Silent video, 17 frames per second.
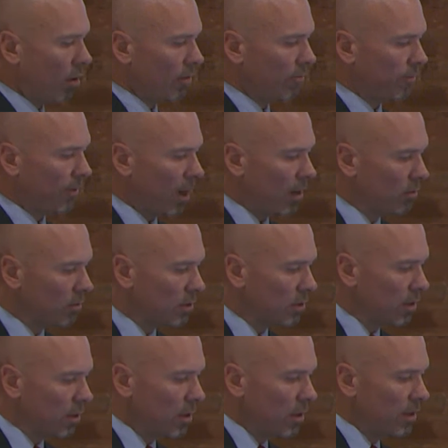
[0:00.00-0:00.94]
found
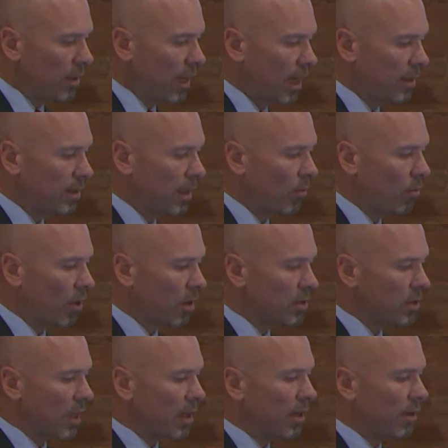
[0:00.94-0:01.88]
that there
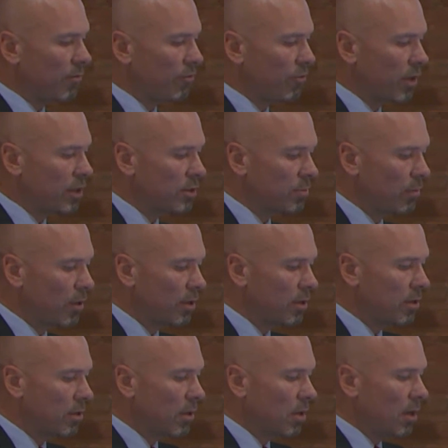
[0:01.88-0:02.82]
was an
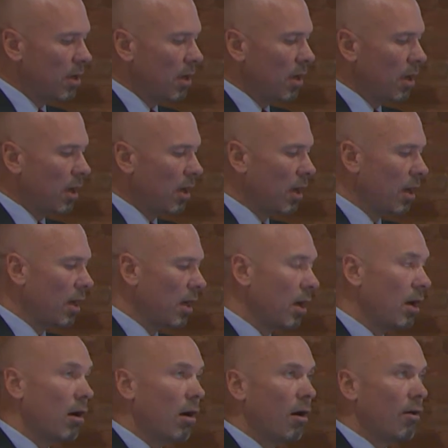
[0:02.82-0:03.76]
infringement
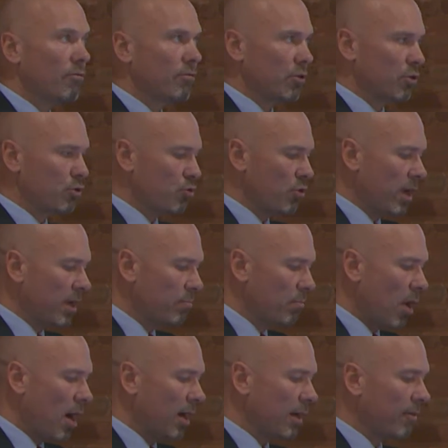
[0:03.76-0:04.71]
of the
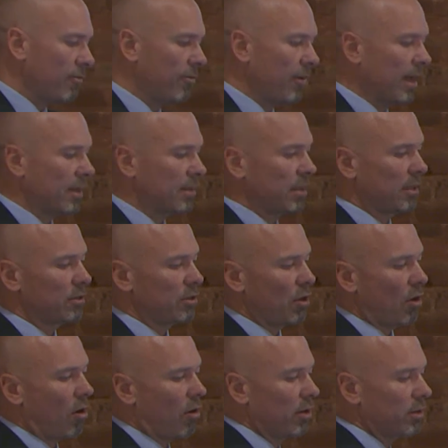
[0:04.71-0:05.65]
trademark affecting the
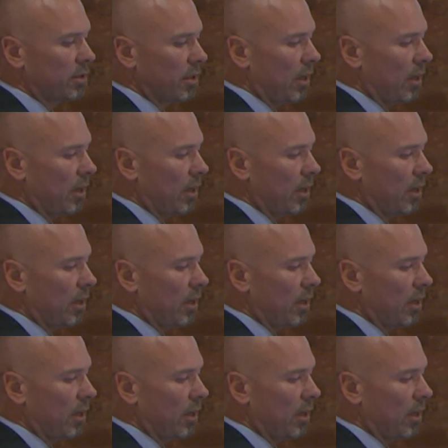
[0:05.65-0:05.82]
origin,